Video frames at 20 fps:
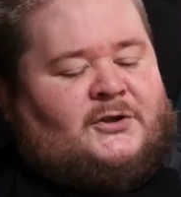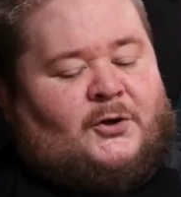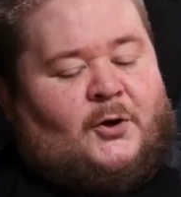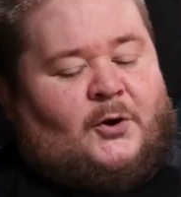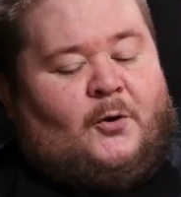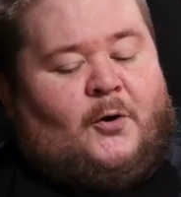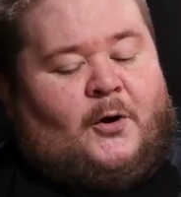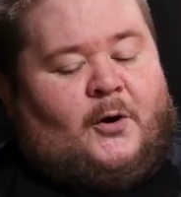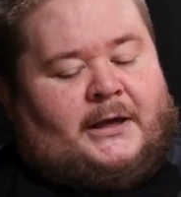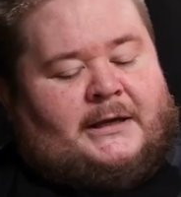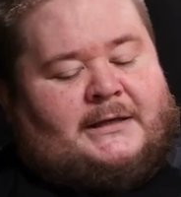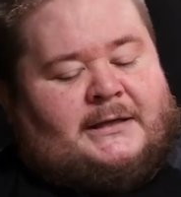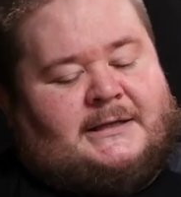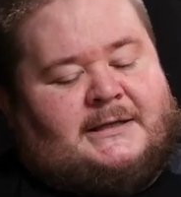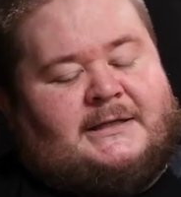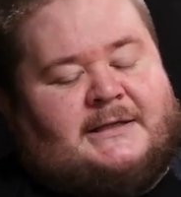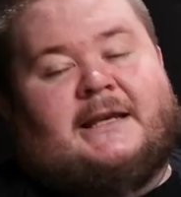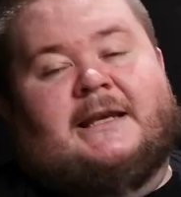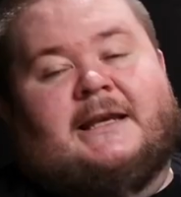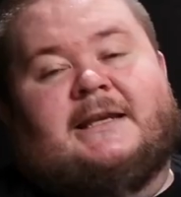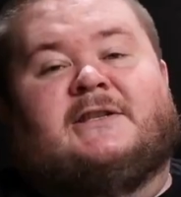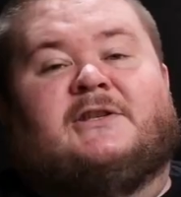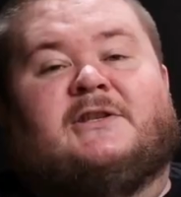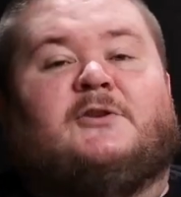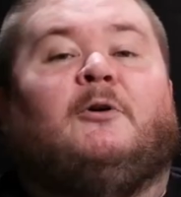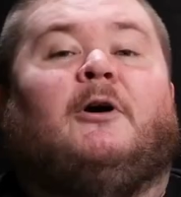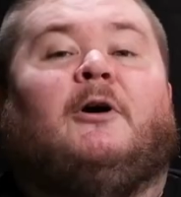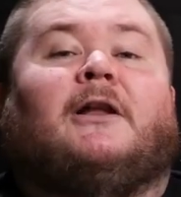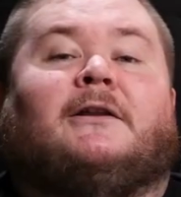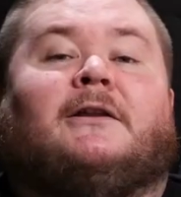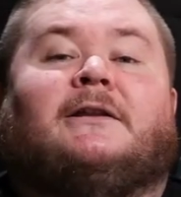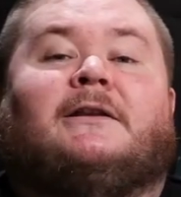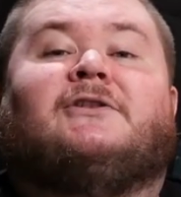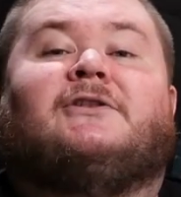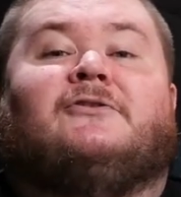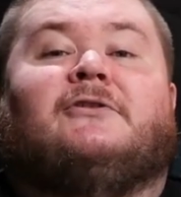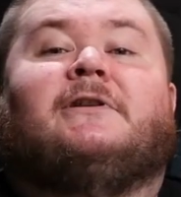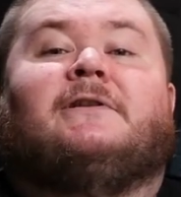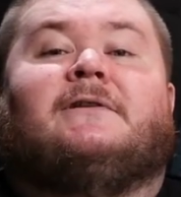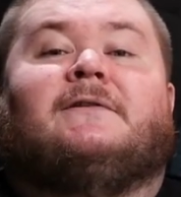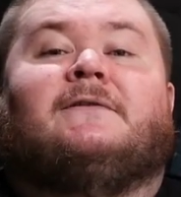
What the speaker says: So this is Quality Street?